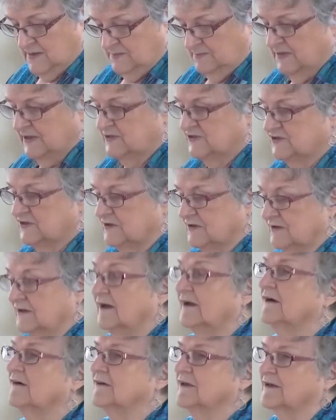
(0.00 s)
Picture
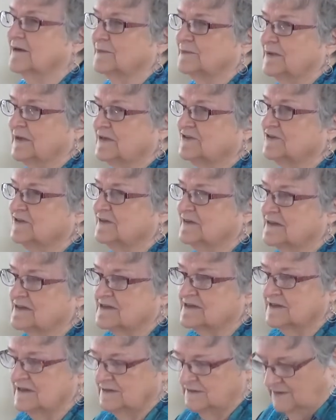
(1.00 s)

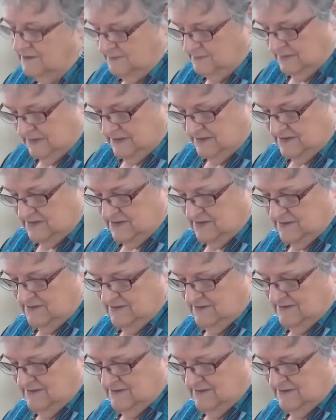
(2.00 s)
this, Elon Musk